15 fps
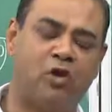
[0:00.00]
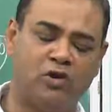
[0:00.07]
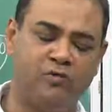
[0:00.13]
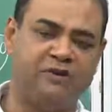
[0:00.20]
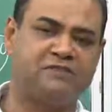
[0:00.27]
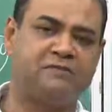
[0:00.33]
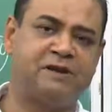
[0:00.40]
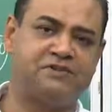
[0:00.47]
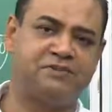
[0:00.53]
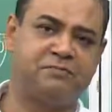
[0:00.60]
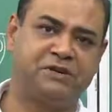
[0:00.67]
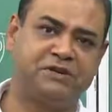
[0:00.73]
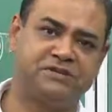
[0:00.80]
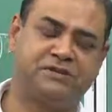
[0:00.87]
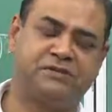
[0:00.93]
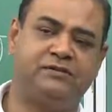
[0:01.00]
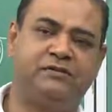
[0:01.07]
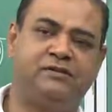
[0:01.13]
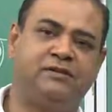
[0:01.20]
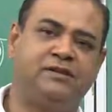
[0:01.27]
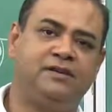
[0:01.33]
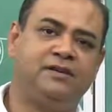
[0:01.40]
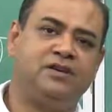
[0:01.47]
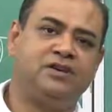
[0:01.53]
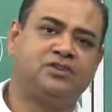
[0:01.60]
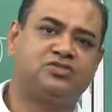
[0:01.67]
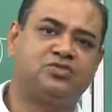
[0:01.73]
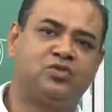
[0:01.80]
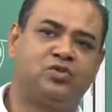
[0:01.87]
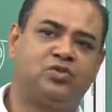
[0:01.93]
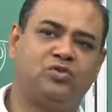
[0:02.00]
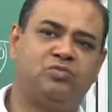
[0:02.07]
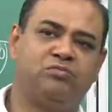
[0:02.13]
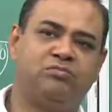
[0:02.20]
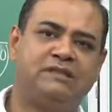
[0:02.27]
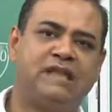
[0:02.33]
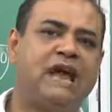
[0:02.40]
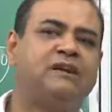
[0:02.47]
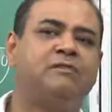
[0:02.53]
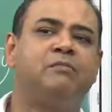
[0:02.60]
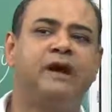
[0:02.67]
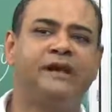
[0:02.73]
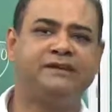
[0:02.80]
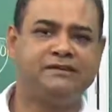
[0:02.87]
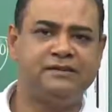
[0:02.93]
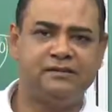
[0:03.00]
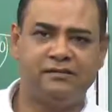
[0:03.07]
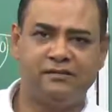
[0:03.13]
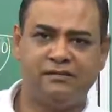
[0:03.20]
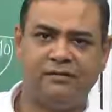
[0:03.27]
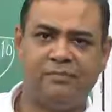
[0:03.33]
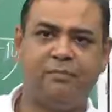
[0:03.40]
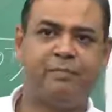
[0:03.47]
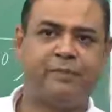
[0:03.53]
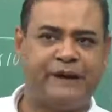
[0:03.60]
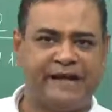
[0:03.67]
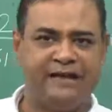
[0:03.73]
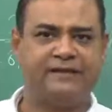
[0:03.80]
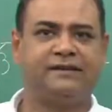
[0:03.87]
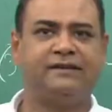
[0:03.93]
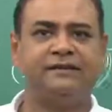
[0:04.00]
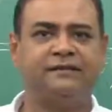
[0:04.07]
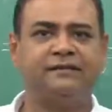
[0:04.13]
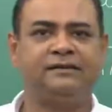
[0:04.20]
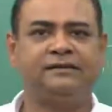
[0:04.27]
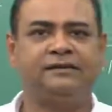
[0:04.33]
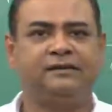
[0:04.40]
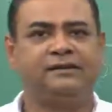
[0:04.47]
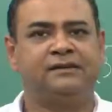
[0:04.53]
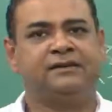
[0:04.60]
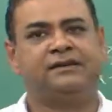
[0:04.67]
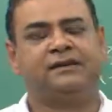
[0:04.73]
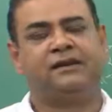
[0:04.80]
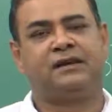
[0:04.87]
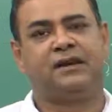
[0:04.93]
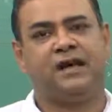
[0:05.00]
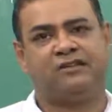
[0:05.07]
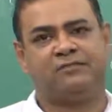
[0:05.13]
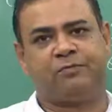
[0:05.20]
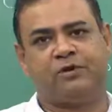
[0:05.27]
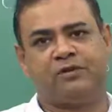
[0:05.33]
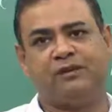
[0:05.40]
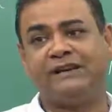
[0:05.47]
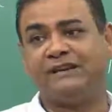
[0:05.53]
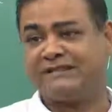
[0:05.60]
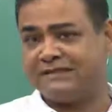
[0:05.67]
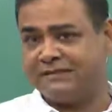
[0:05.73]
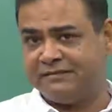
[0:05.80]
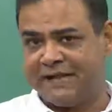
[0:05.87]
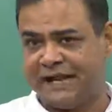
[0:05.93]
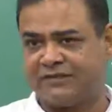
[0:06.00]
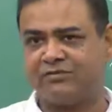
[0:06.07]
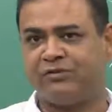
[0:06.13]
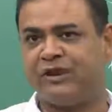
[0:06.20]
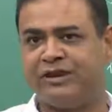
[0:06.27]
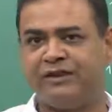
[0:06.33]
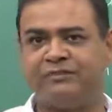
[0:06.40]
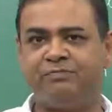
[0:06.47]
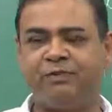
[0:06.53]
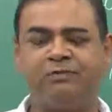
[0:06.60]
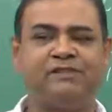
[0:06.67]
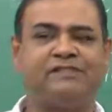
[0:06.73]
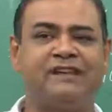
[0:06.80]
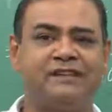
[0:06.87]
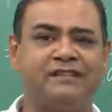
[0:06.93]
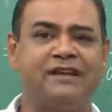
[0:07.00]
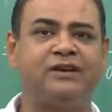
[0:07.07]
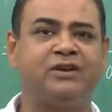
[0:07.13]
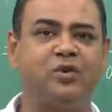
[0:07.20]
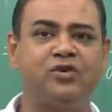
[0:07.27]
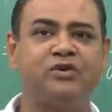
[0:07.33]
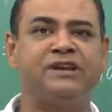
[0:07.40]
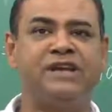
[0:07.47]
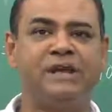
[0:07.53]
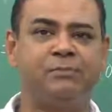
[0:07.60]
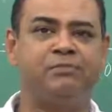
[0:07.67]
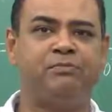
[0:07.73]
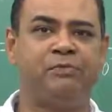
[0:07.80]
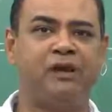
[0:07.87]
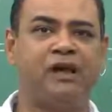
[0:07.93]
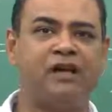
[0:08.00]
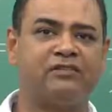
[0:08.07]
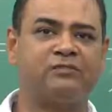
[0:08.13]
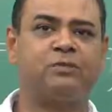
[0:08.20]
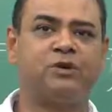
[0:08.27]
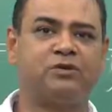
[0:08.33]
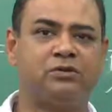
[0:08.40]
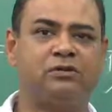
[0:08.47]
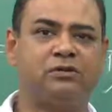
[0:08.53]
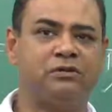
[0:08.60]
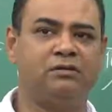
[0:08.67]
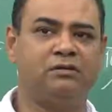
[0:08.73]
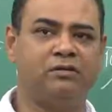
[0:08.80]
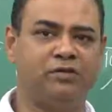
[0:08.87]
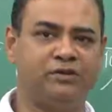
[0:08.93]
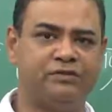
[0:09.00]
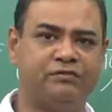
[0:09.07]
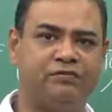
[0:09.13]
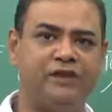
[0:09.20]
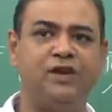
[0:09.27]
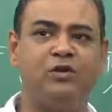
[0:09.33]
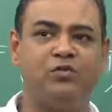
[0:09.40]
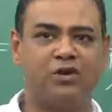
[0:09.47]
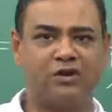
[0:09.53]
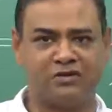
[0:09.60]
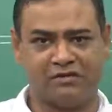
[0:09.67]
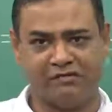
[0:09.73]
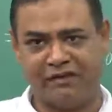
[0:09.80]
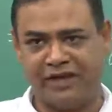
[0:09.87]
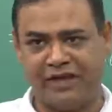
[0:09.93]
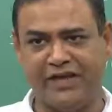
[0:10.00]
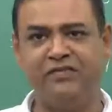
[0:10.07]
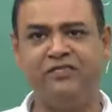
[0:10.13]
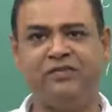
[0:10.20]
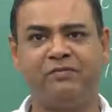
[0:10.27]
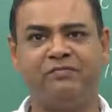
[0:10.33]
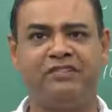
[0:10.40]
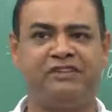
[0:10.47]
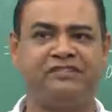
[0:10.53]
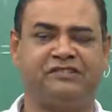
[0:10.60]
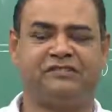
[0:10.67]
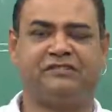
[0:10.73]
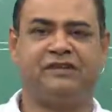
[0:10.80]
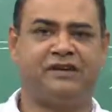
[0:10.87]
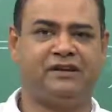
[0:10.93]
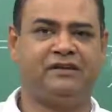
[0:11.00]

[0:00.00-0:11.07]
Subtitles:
volume expansion pressure. So, that might break the glass bottle. That is why people say that do not keep glass bottle with the filled water in the freezer,